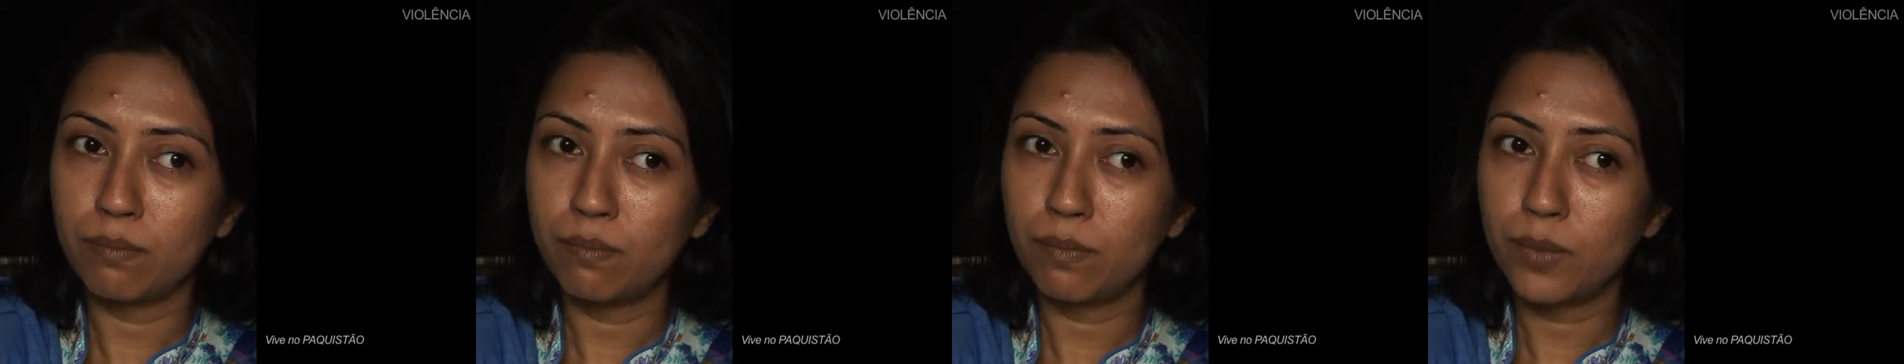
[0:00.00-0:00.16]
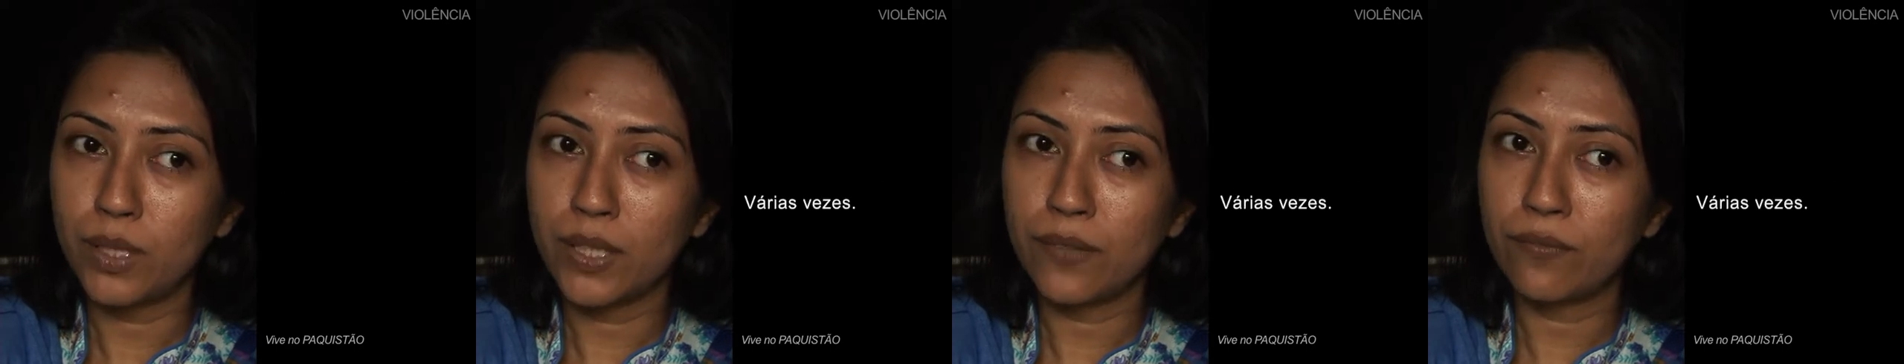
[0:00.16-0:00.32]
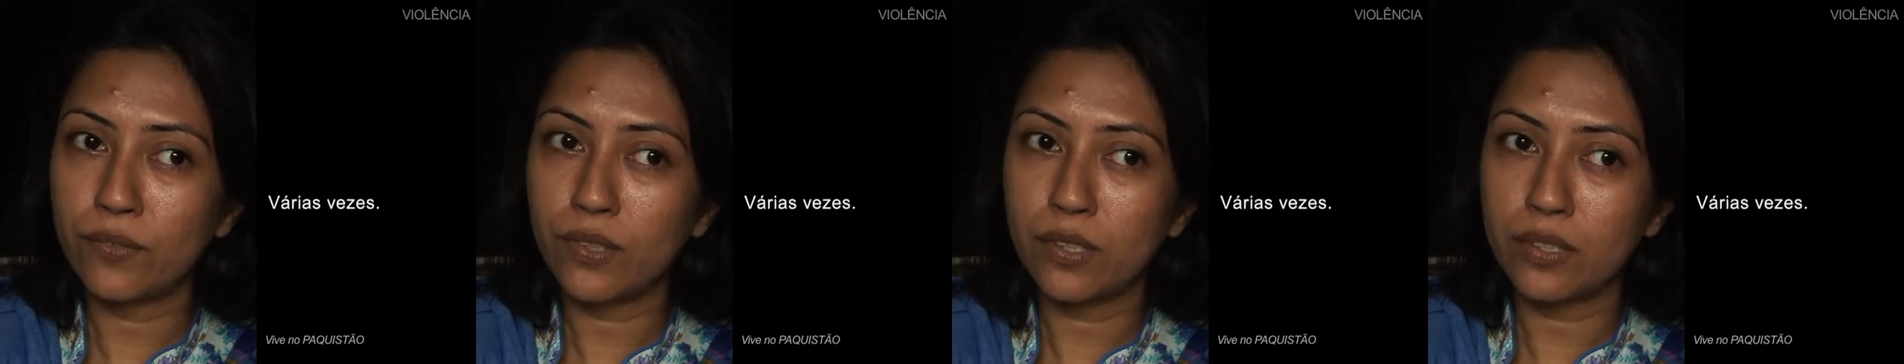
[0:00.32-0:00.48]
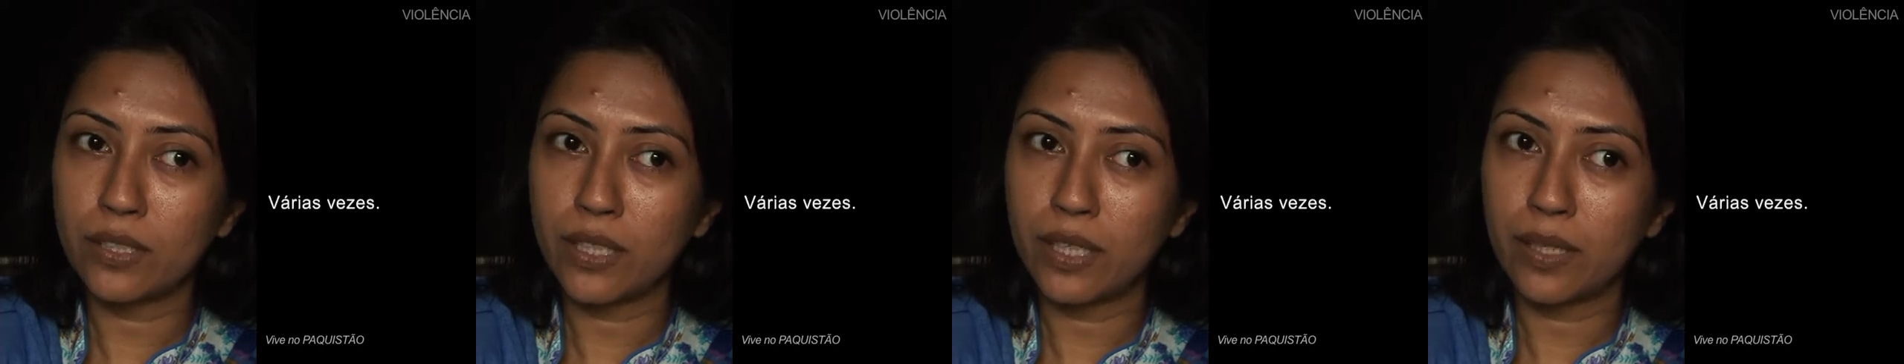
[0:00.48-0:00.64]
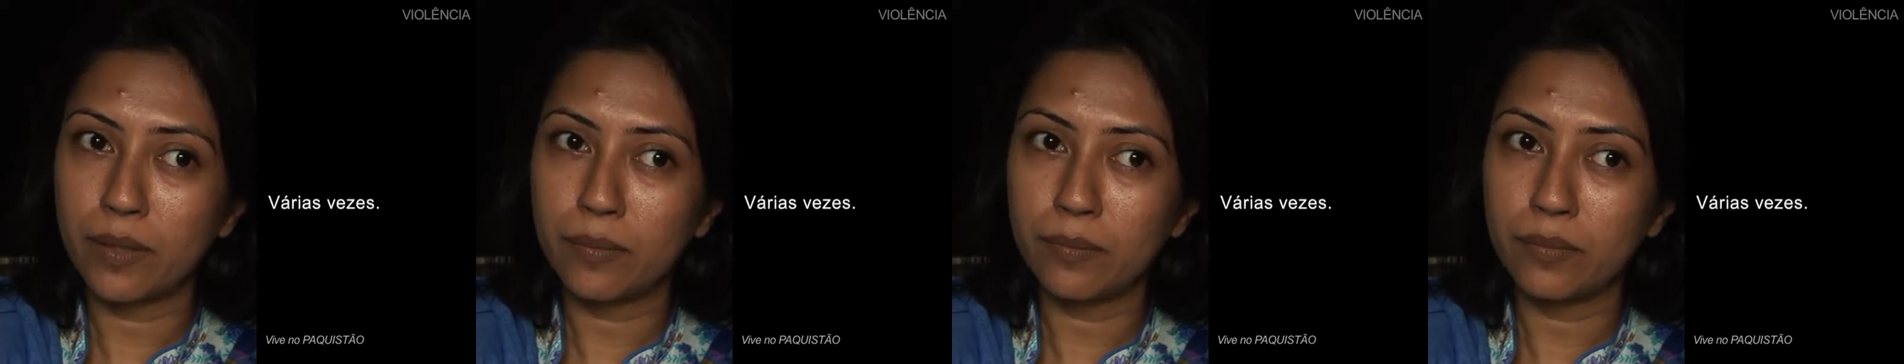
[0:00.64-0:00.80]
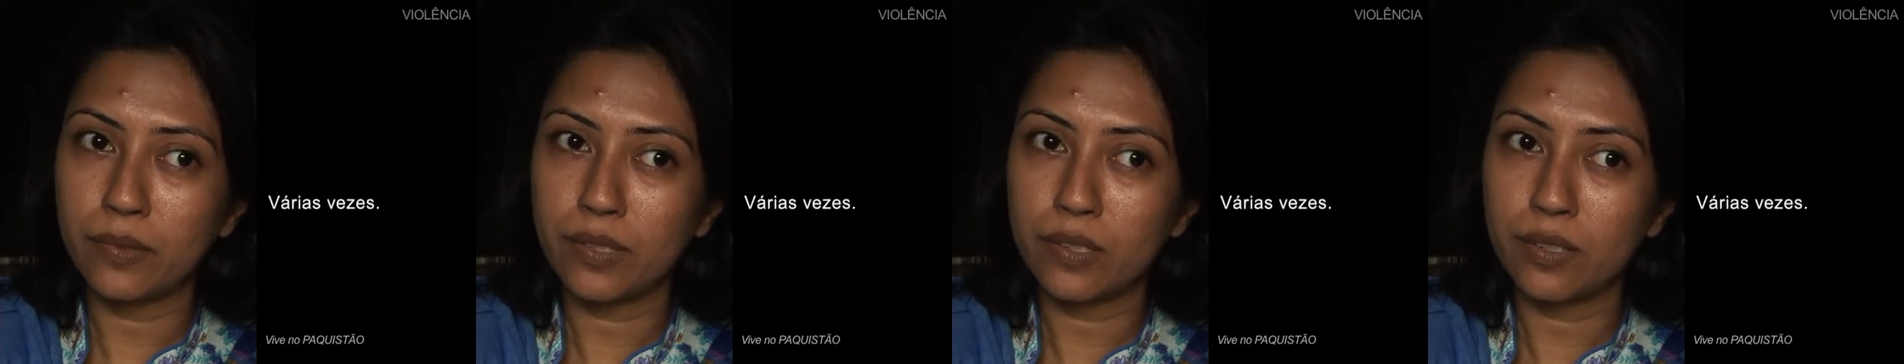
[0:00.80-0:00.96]
several
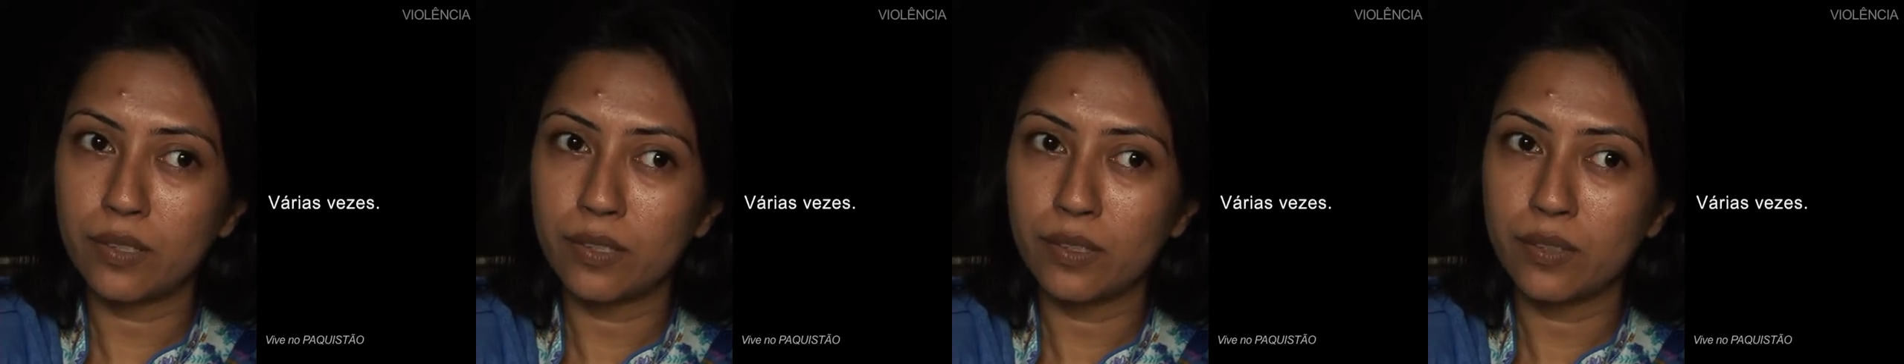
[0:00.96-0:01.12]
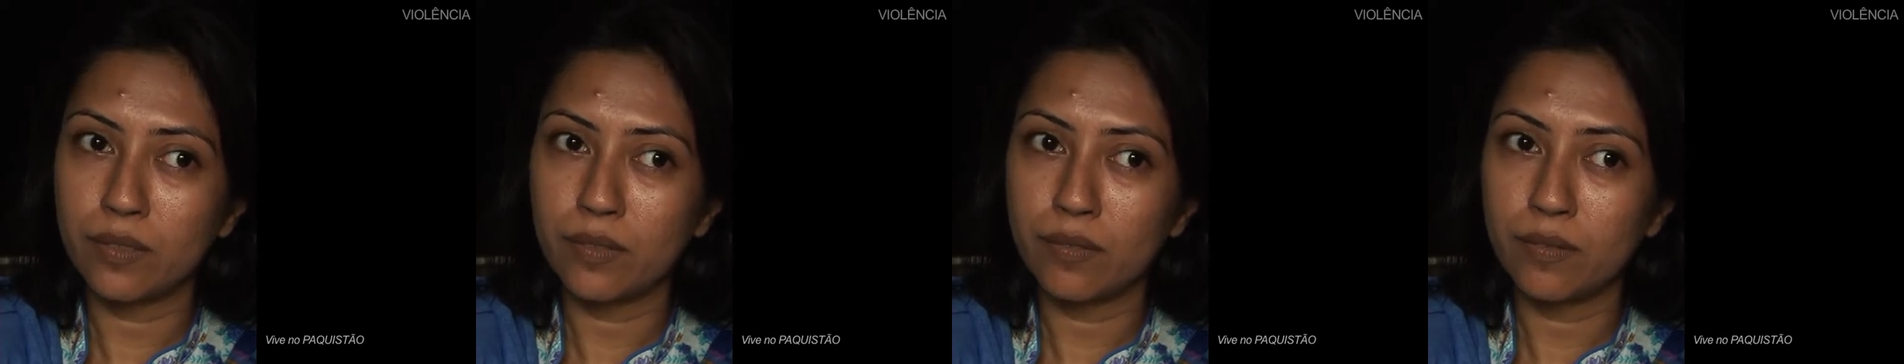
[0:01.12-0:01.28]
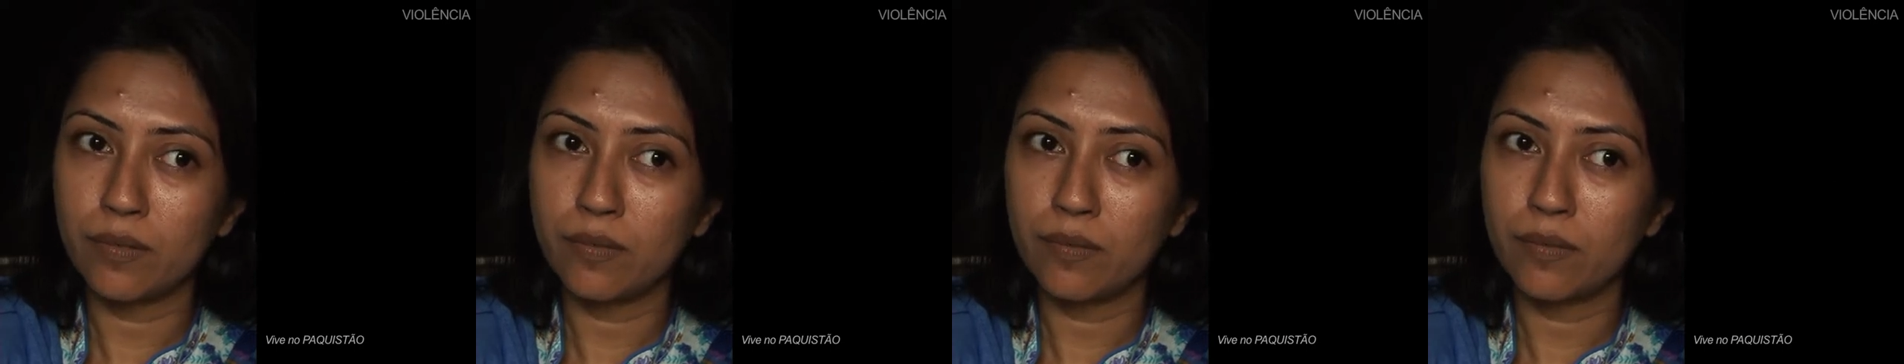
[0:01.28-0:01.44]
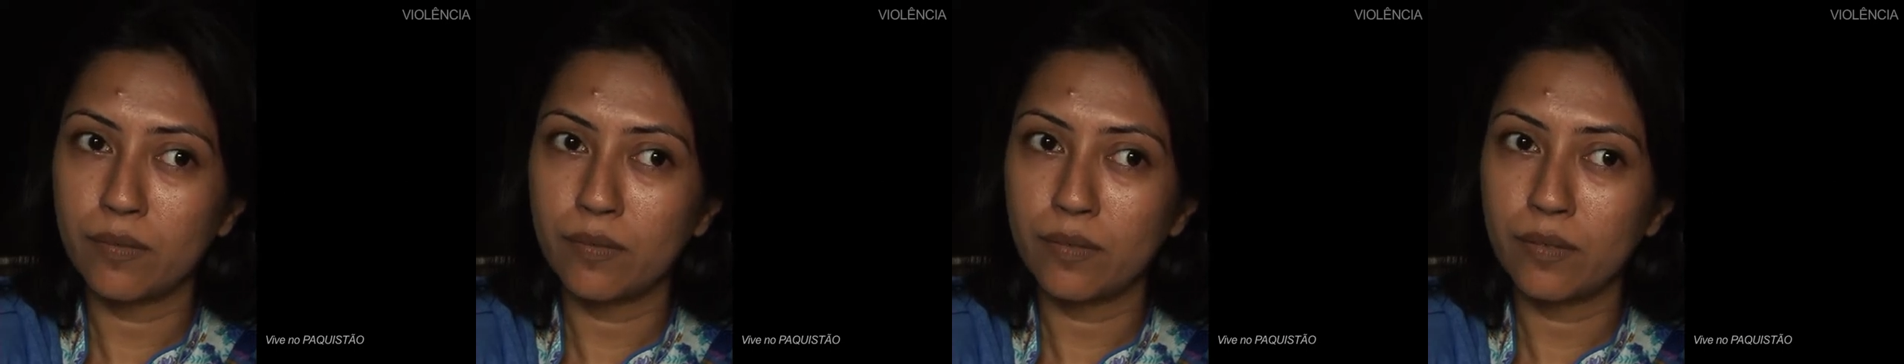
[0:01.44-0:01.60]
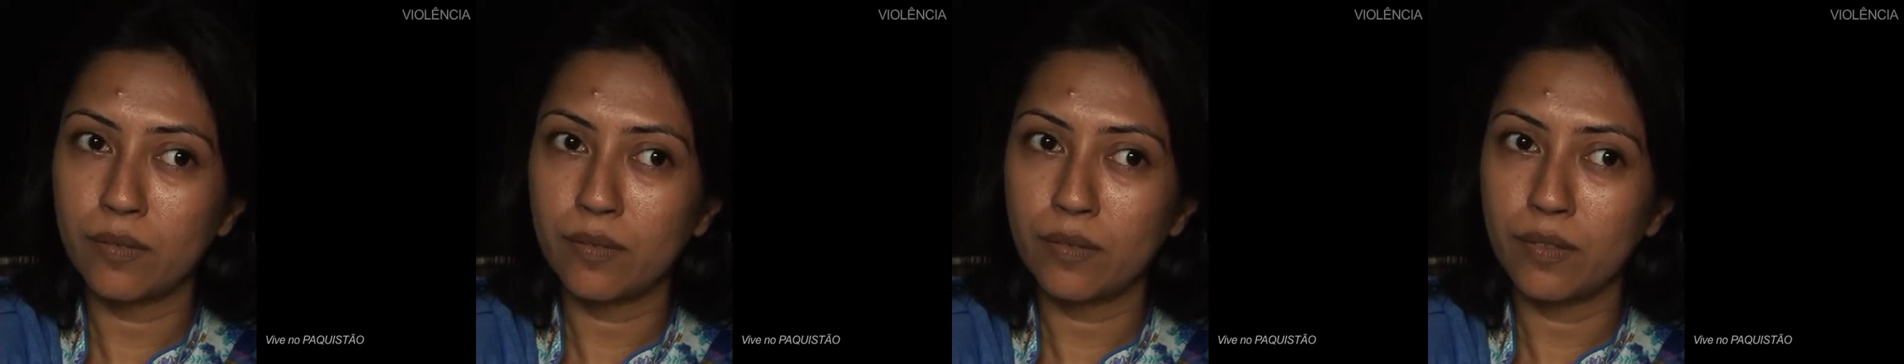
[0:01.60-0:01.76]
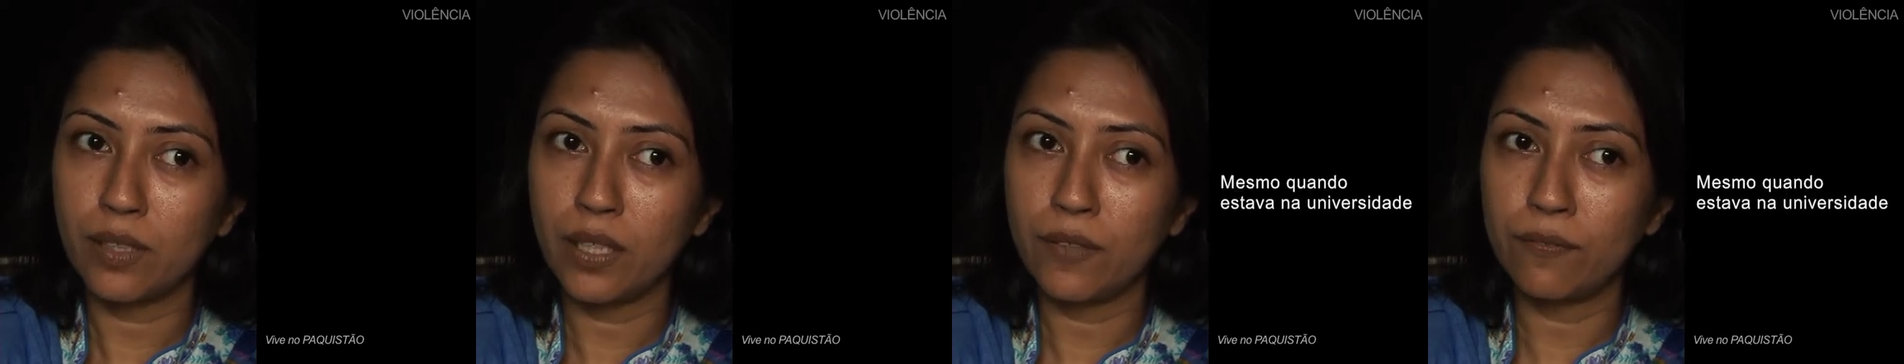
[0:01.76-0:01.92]
times.
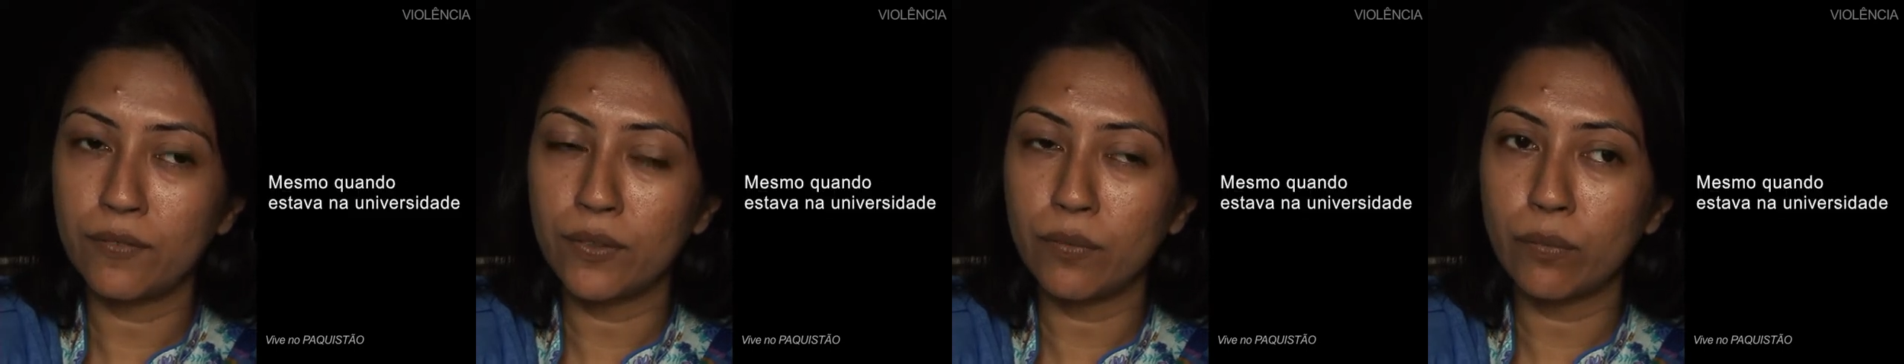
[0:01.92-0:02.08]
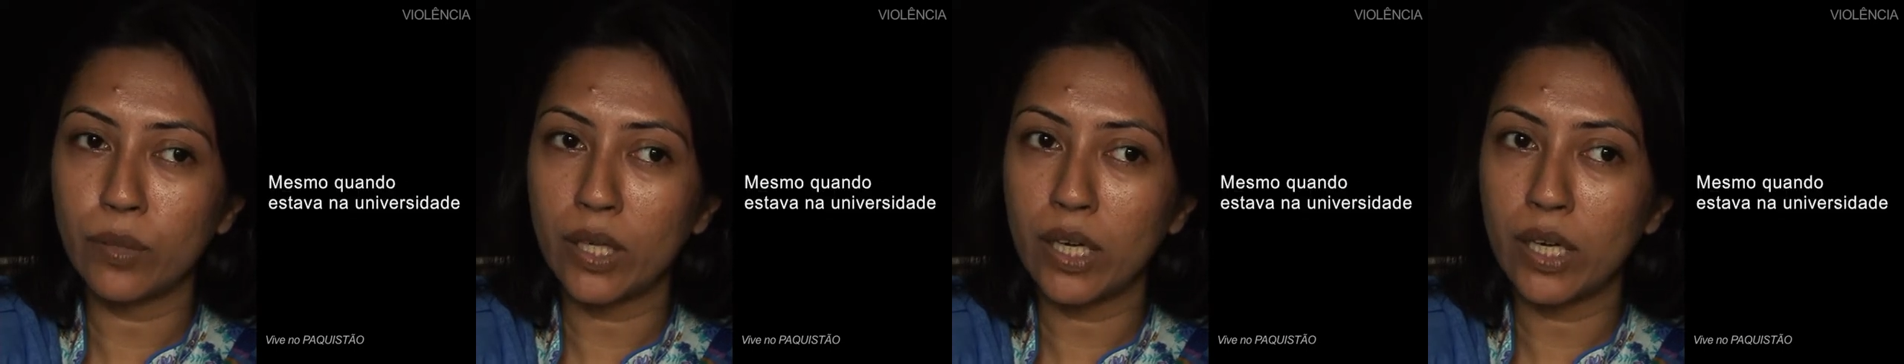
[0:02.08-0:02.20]
Even